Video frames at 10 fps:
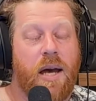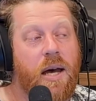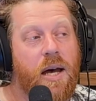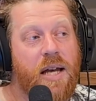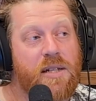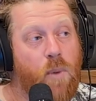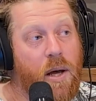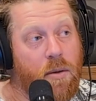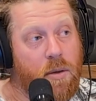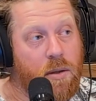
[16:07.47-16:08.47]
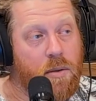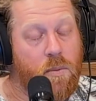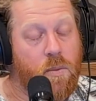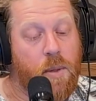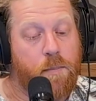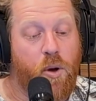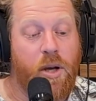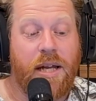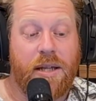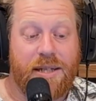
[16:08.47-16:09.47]
As well,
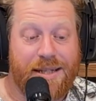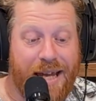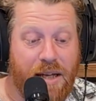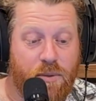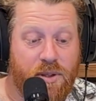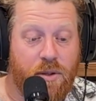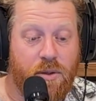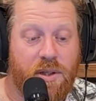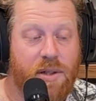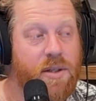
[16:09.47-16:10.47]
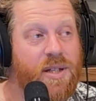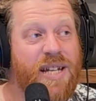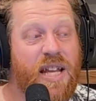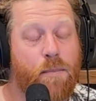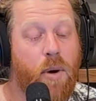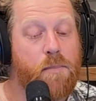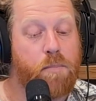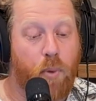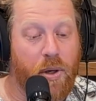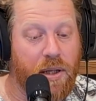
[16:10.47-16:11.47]
burning at the stake was used, death by
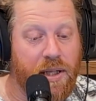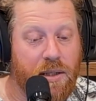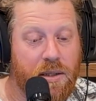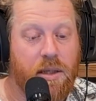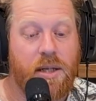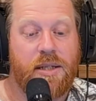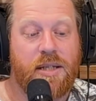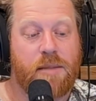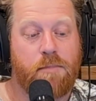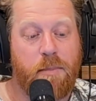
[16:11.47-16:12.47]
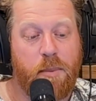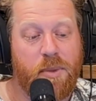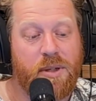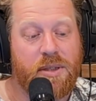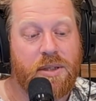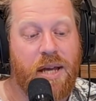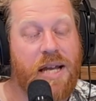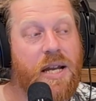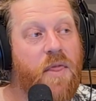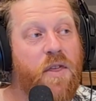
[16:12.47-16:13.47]
boiling, dismemberment,
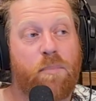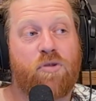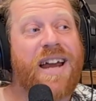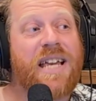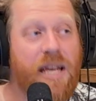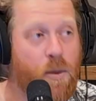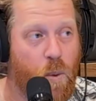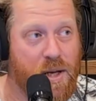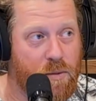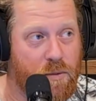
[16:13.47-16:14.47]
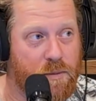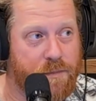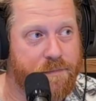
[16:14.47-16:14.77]
and the breaking wheel.